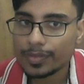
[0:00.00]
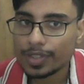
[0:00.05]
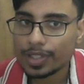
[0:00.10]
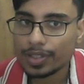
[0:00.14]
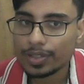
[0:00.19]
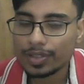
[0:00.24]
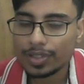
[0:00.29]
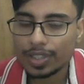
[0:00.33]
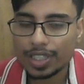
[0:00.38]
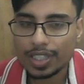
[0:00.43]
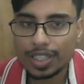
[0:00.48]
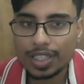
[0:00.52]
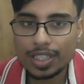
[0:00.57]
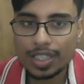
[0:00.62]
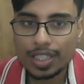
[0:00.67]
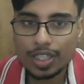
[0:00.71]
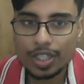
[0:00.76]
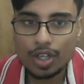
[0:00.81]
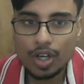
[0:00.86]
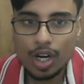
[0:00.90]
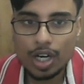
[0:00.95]
The king
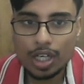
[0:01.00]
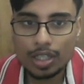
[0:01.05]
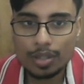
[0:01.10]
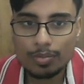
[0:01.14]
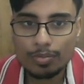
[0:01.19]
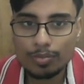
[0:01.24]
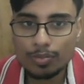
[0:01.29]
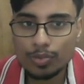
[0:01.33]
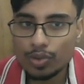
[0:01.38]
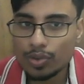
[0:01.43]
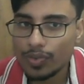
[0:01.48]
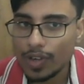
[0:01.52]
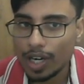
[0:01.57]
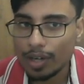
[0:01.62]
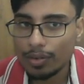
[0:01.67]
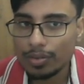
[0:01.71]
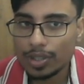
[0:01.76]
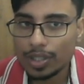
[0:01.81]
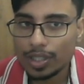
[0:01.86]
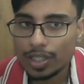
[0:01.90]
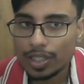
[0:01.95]
cannot move
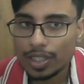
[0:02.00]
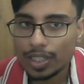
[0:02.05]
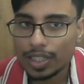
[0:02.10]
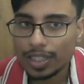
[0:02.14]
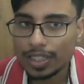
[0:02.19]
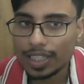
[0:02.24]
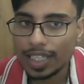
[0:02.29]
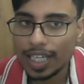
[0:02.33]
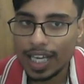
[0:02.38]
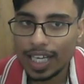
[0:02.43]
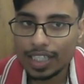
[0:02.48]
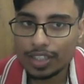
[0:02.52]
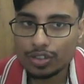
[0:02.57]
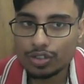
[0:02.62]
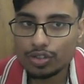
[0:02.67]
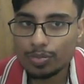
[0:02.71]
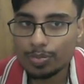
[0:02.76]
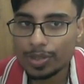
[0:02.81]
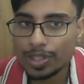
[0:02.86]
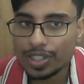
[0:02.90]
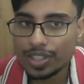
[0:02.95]
out. He has
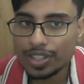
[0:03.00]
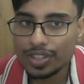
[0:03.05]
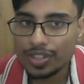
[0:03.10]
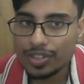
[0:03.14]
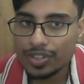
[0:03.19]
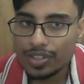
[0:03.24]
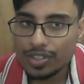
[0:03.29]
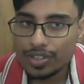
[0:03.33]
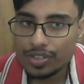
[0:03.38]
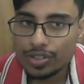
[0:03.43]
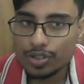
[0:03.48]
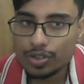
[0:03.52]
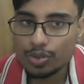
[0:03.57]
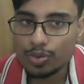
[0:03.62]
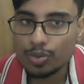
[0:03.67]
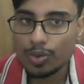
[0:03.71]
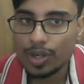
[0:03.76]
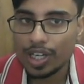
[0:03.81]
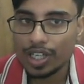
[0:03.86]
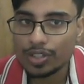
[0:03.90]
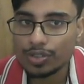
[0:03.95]
to be in this
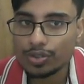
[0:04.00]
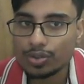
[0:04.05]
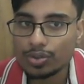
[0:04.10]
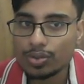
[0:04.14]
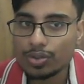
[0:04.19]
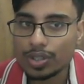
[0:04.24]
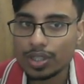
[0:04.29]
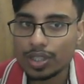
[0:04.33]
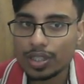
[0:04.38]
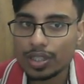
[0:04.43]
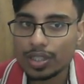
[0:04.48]
square zone.